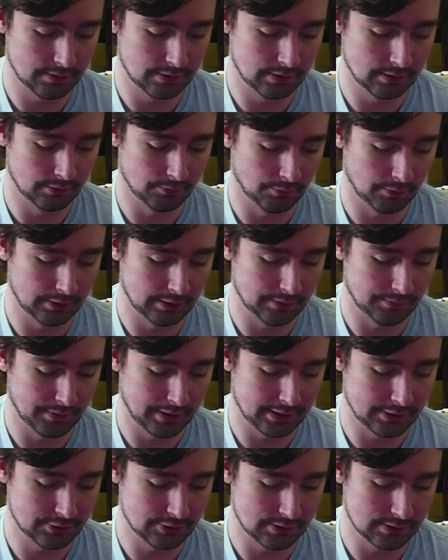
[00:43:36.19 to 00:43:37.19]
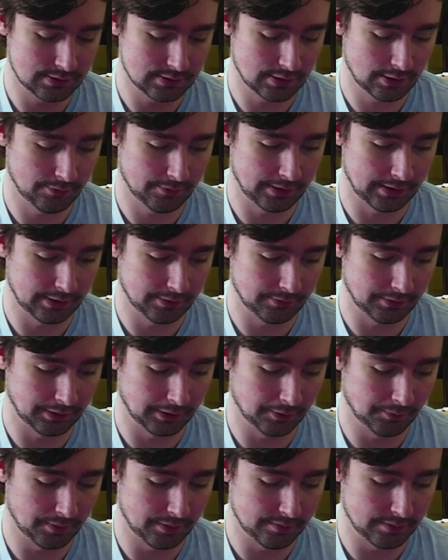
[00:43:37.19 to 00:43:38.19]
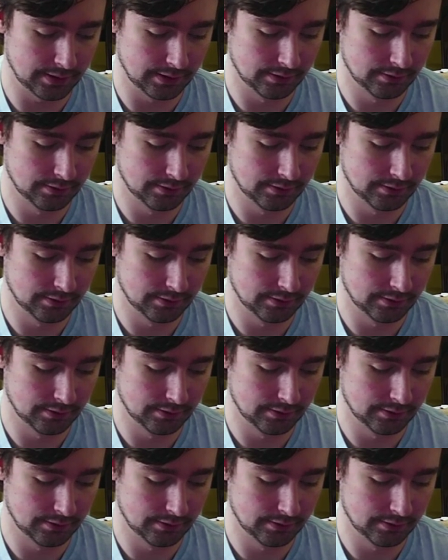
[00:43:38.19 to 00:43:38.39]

the one that matches. Oh wait, here we go, maybe.